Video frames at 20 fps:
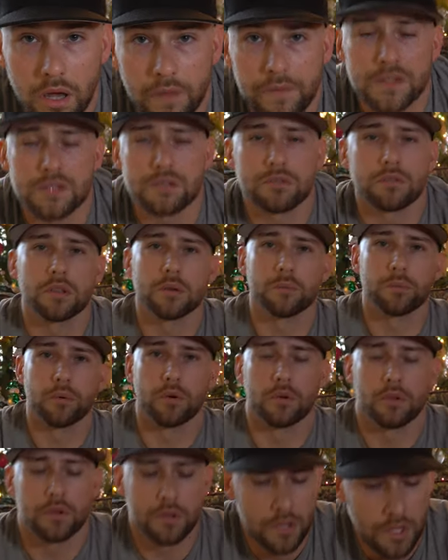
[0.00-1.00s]
and this is really
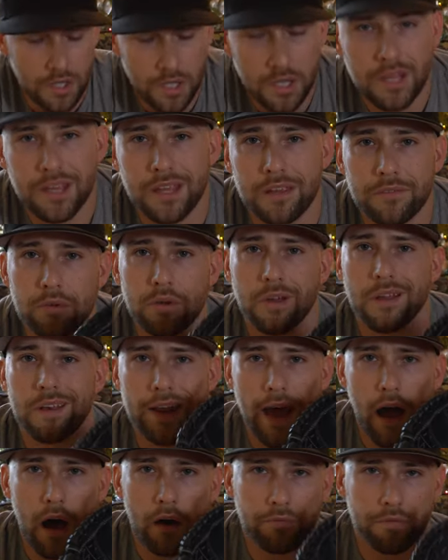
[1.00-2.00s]
important, if you got
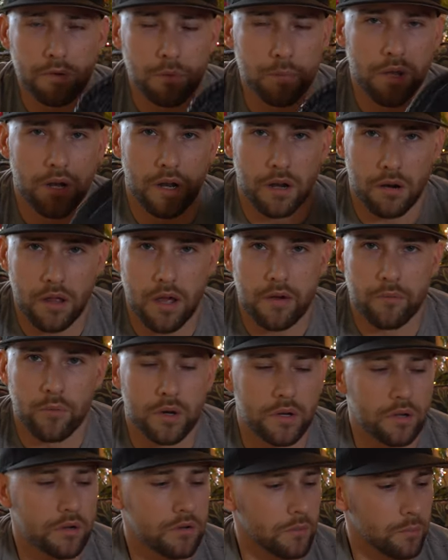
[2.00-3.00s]
an outfield mitt, I don't have
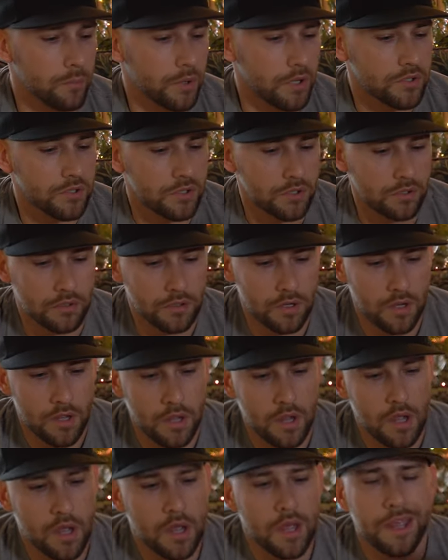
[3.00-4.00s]
one here to picture.
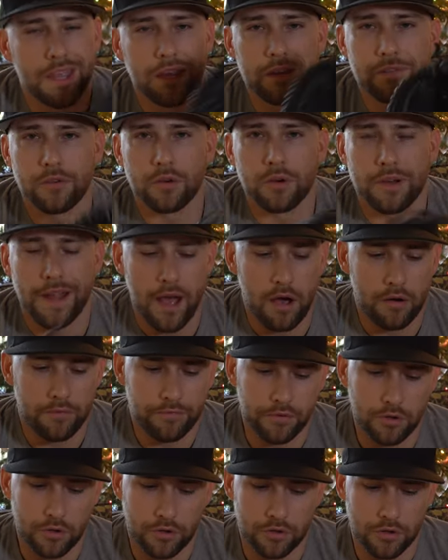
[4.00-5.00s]
If you're an
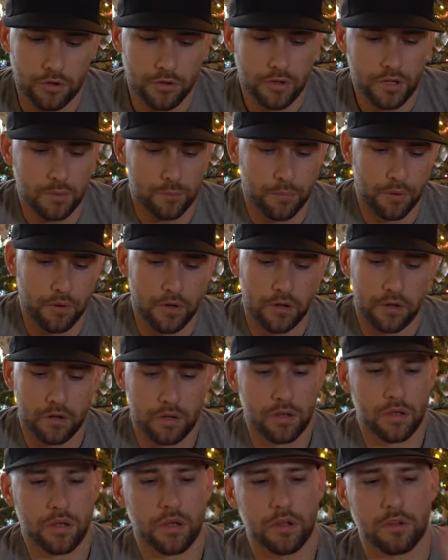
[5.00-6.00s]
outfielder, you're gonna put
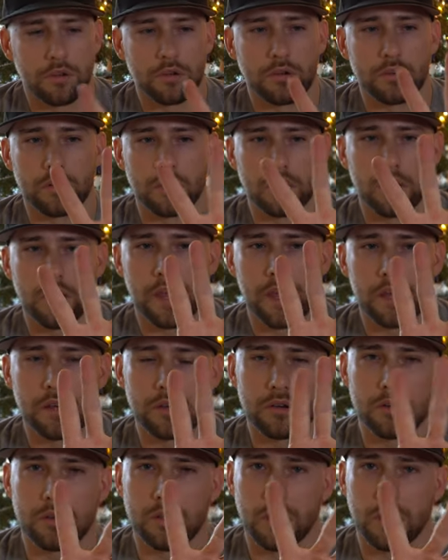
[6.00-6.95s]
your hand in your